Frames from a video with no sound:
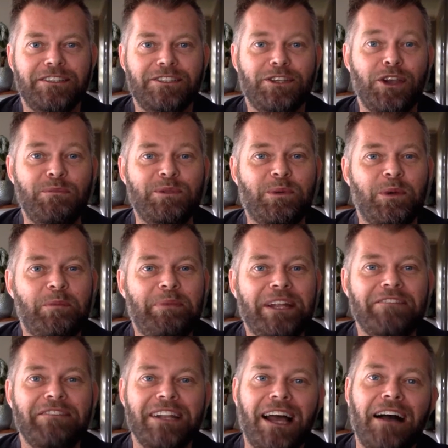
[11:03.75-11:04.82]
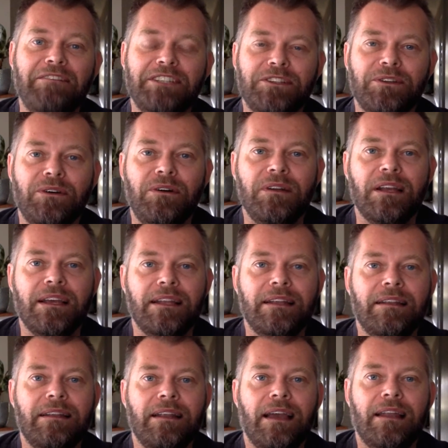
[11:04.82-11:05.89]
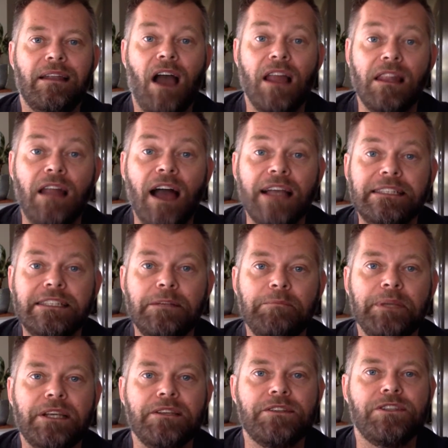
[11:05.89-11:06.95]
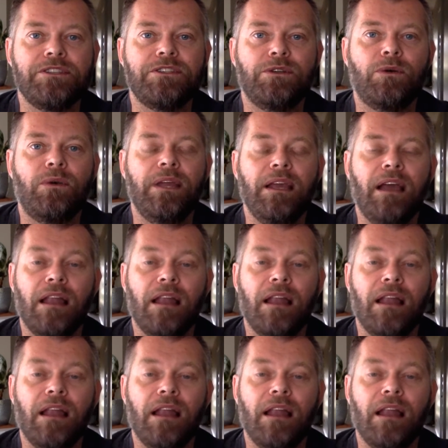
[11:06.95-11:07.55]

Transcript: tombs were a bit of an afterthought, and I liked it because of the story.